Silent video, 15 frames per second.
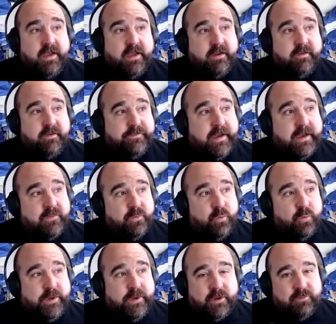In fact,
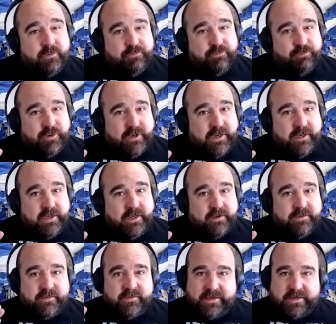we don't really
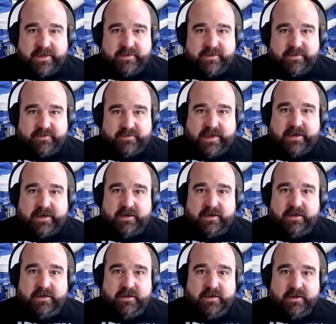understand
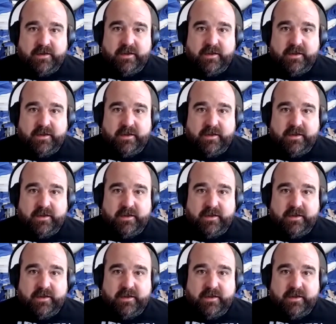exactly